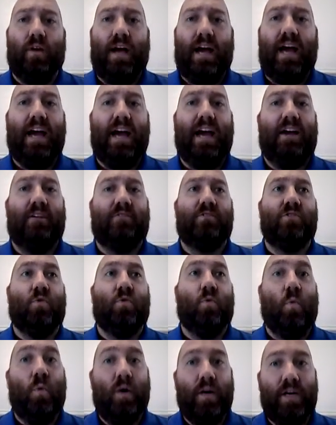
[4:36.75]
I have
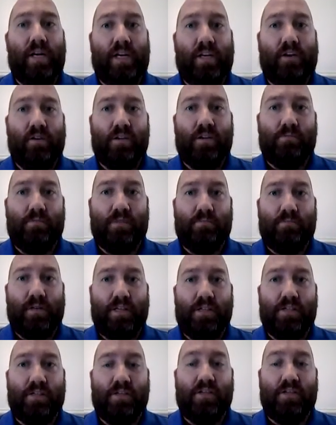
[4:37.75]
20 Christmas
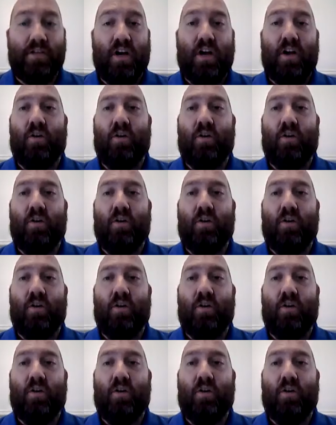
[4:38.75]
pieces,